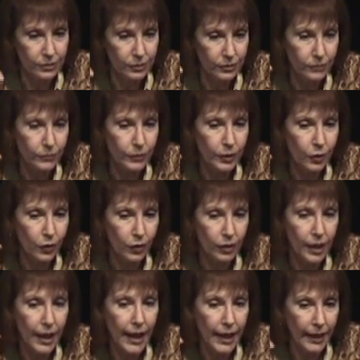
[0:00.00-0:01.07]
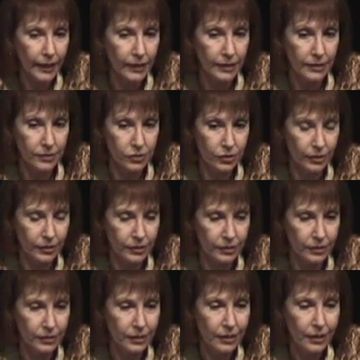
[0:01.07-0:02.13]
so that we all had each
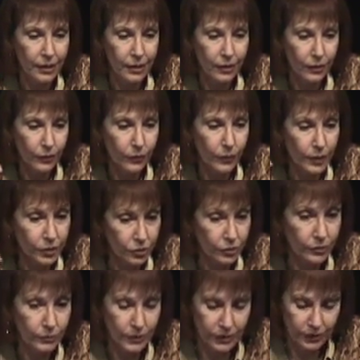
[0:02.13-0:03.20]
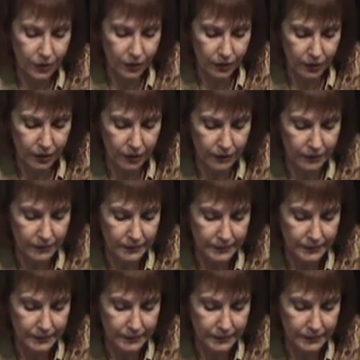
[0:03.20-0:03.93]
other when she was gone.